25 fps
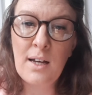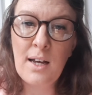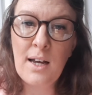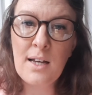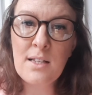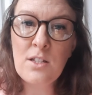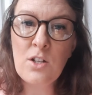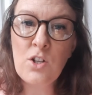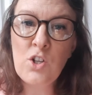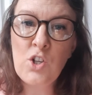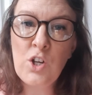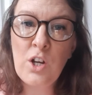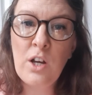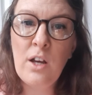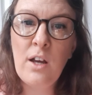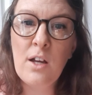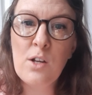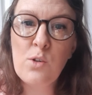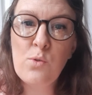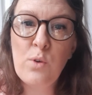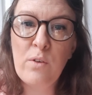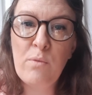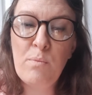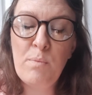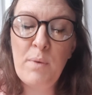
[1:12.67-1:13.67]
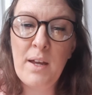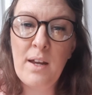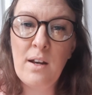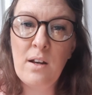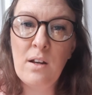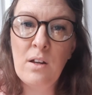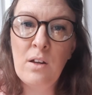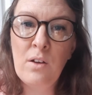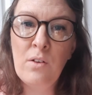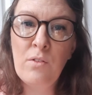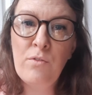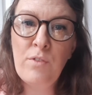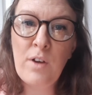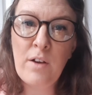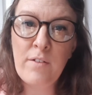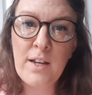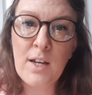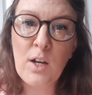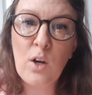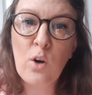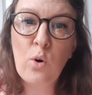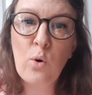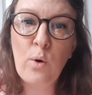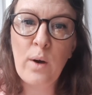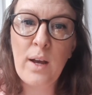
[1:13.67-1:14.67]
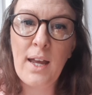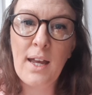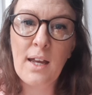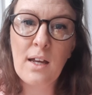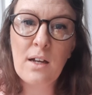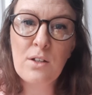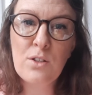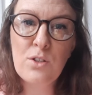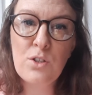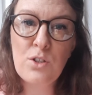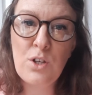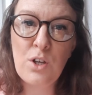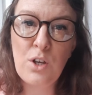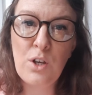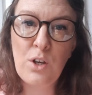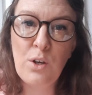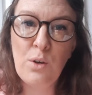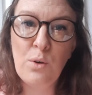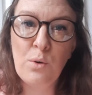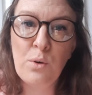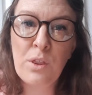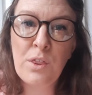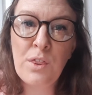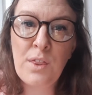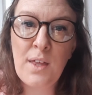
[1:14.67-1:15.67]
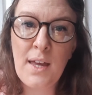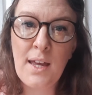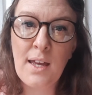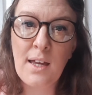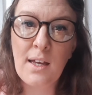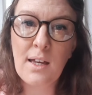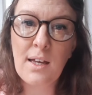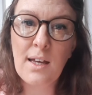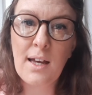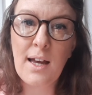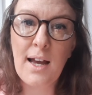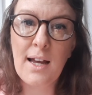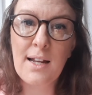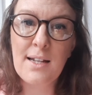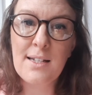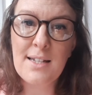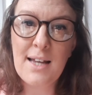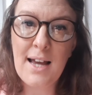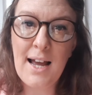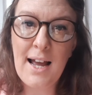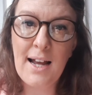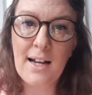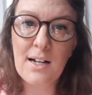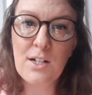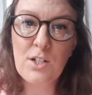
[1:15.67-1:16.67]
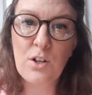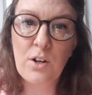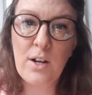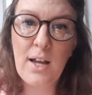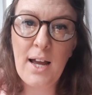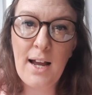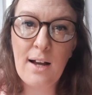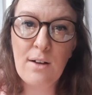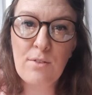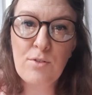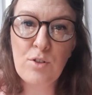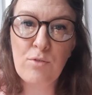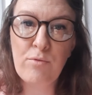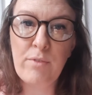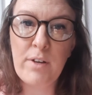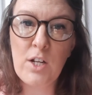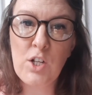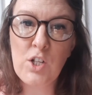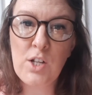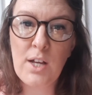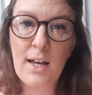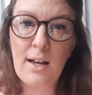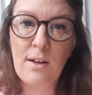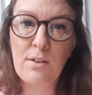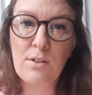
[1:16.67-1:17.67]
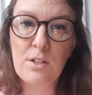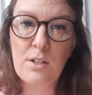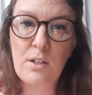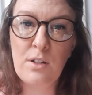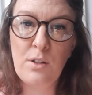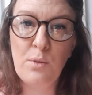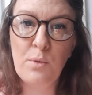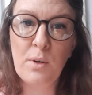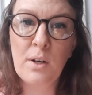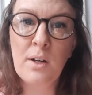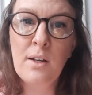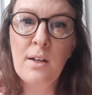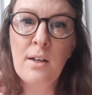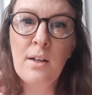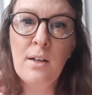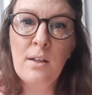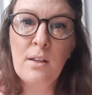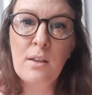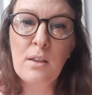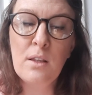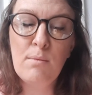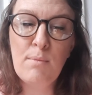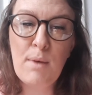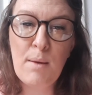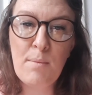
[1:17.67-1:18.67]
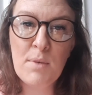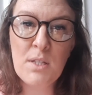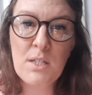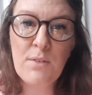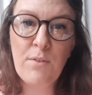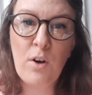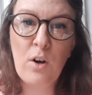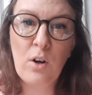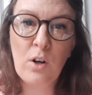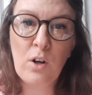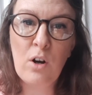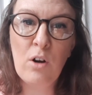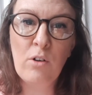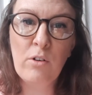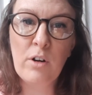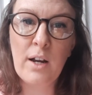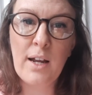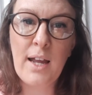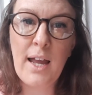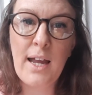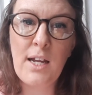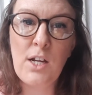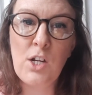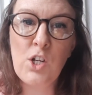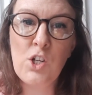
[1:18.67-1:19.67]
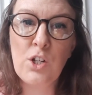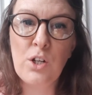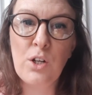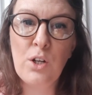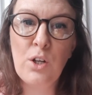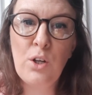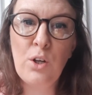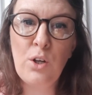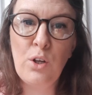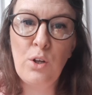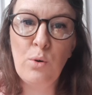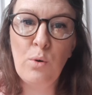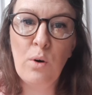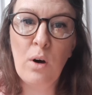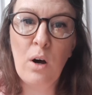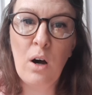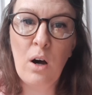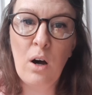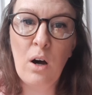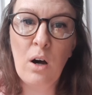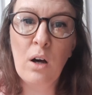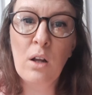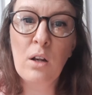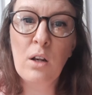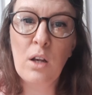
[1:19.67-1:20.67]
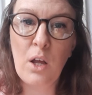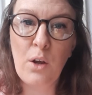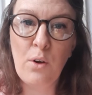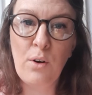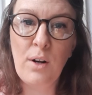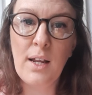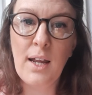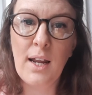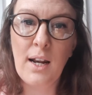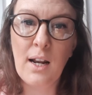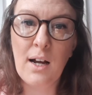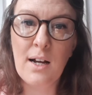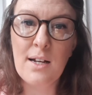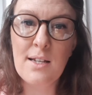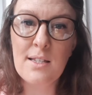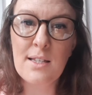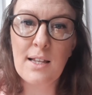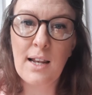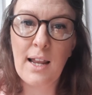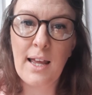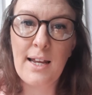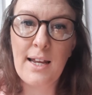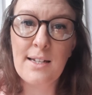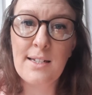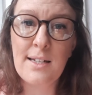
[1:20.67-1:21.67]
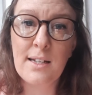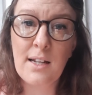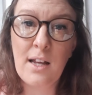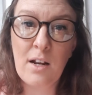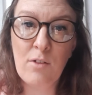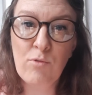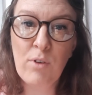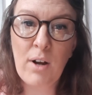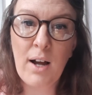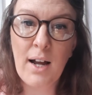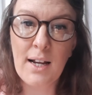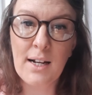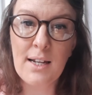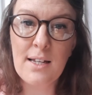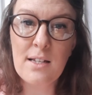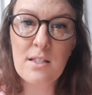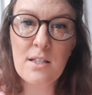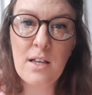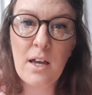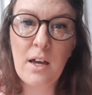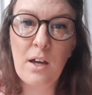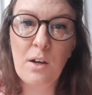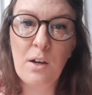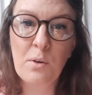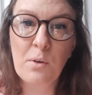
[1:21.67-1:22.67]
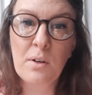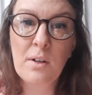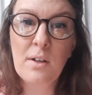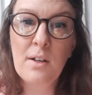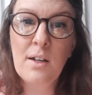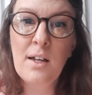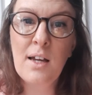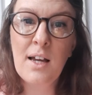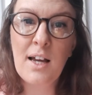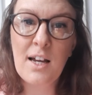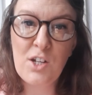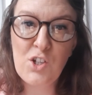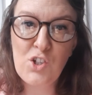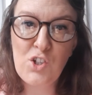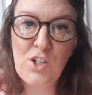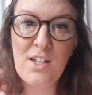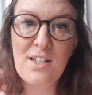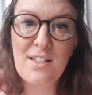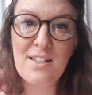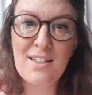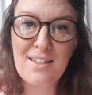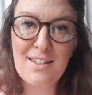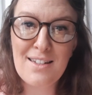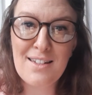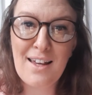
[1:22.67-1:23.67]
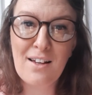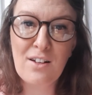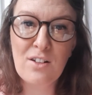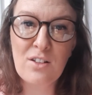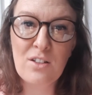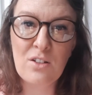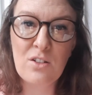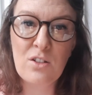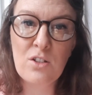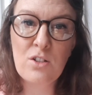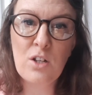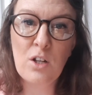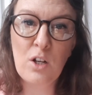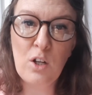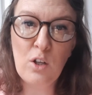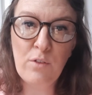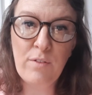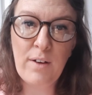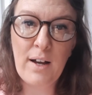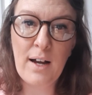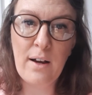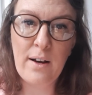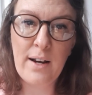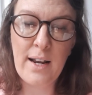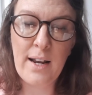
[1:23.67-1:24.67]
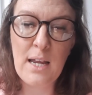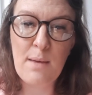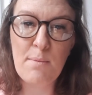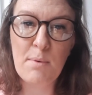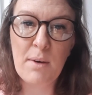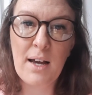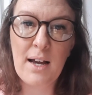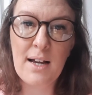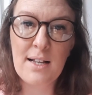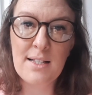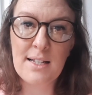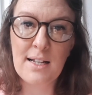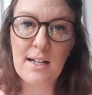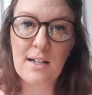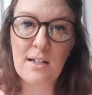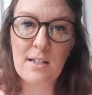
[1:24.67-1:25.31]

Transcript: As a church, we've been very quick to think and act on how to reach out to the members of our congregation who are lonely and isolated, and rightly so, as Jesus tells us to love our neighbour as